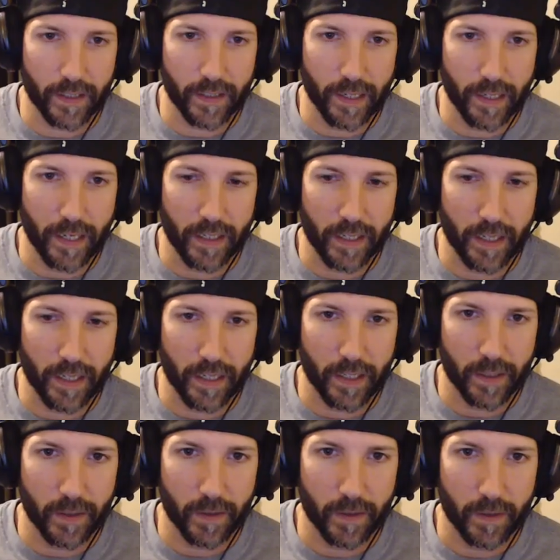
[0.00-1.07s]

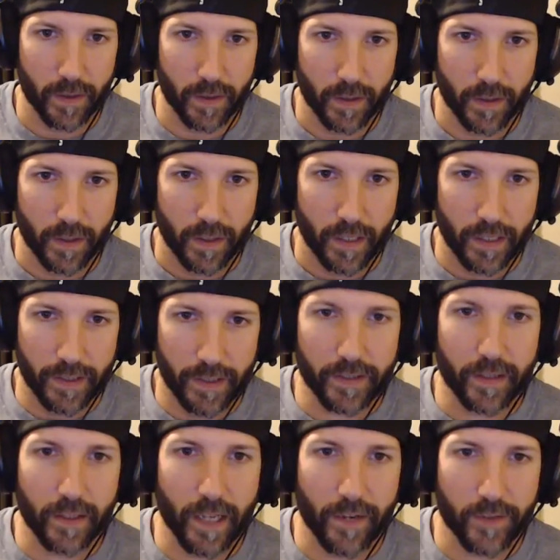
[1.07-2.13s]
a
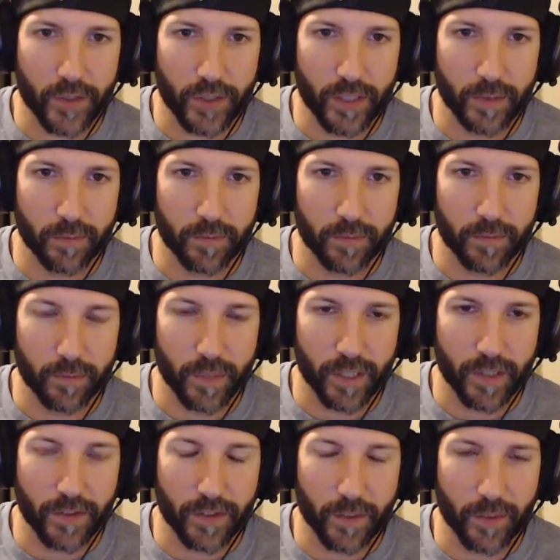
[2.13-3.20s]
another live stream,
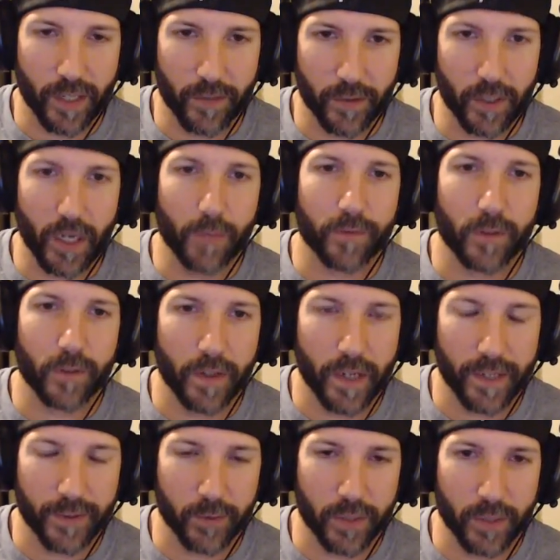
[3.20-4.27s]
because I mean, if you're up for it
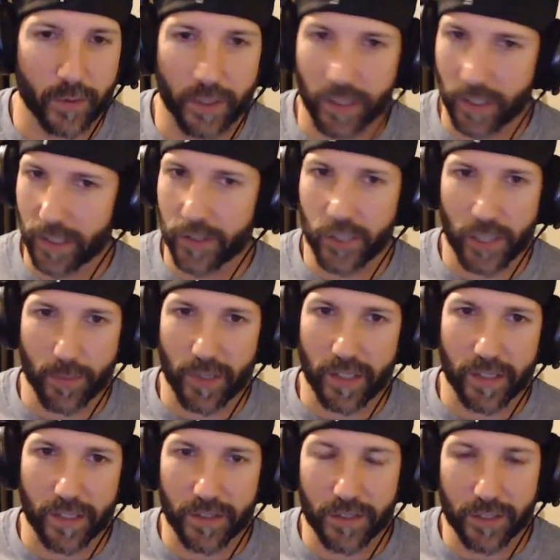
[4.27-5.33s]
next week, we can get Jimmy
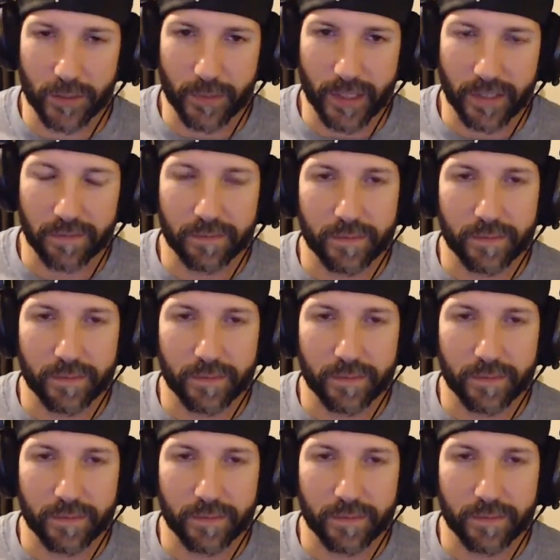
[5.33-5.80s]
in here too, man.